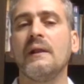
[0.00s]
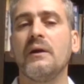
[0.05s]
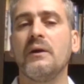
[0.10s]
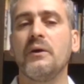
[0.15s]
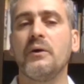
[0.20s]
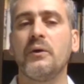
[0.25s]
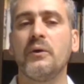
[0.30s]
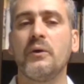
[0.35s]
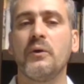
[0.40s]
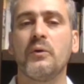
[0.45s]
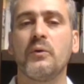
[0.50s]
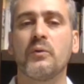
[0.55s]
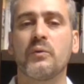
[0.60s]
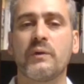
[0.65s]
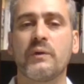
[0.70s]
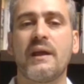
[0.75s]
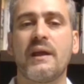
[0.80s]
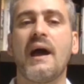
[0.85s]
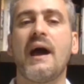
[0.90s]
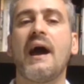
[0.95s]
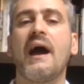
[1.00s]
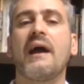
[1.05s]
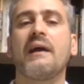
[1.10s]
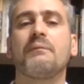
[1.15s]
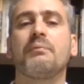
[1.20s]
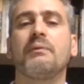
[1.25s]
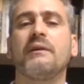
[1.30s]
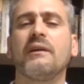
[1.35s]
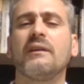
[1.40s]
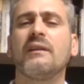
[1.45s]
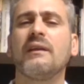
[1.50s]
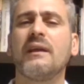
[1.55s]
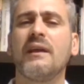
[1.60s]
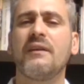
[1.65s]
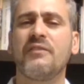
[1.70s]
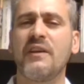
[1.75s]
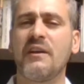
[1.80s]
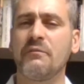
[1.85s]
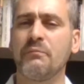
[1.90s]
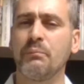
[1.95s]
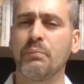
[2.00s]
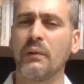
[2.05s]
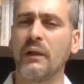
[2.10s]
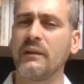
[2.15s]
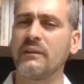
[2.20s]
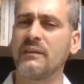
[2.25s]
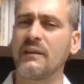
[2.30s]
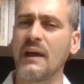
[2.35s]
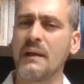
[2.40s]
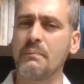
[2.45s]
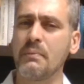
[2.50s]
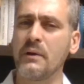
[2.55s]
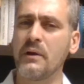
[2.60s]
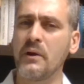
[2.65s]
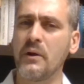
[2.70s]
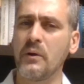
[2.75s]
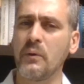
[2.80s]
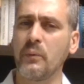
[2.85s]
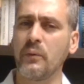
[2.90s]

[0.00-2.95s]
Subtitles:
who react, particularly if you have blood type O.